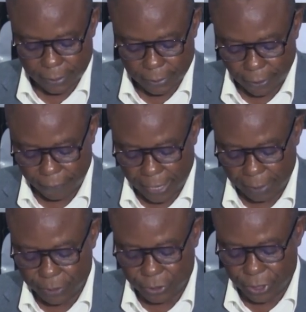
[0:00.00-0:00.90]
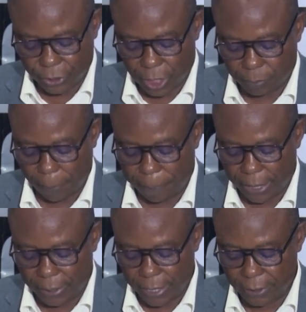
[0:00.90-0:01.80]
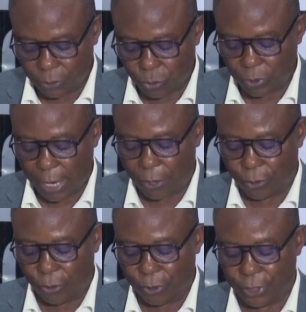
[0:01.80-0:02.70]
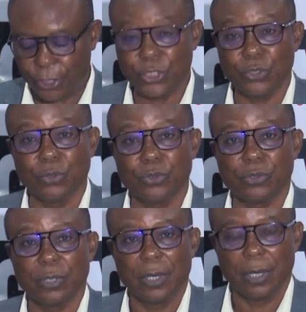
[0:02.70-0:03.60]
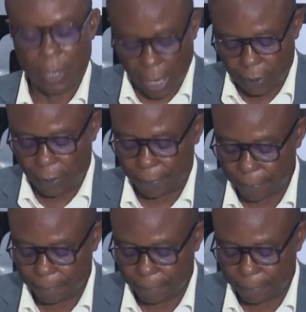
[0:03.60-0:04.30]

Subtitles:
of the administration's preparedness to tackle the issues headlong.